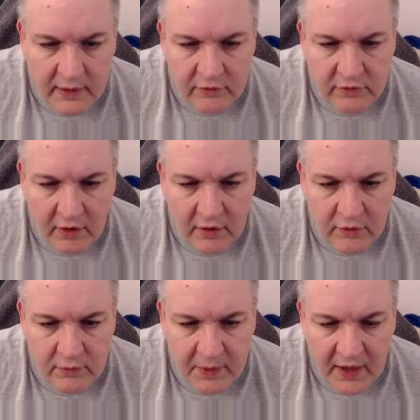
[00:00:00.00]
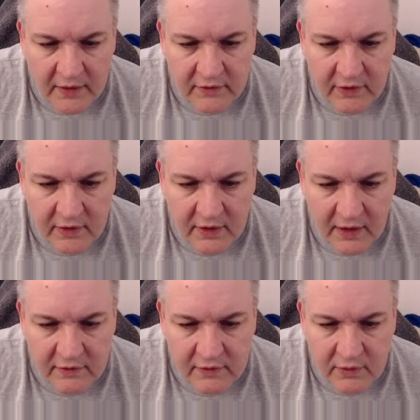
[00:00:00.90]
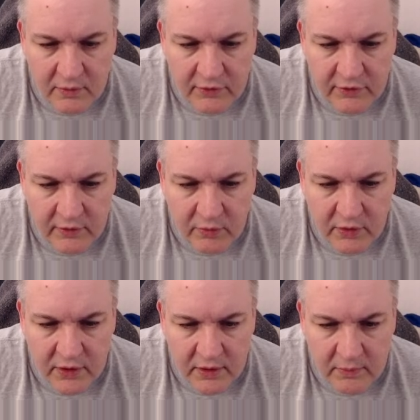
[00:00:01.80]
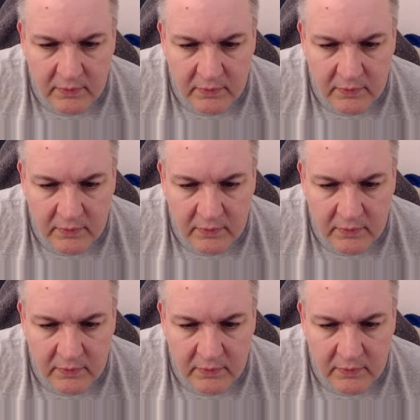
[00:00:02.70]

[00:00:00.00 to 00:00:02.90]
John goes back to the night school with Sir William.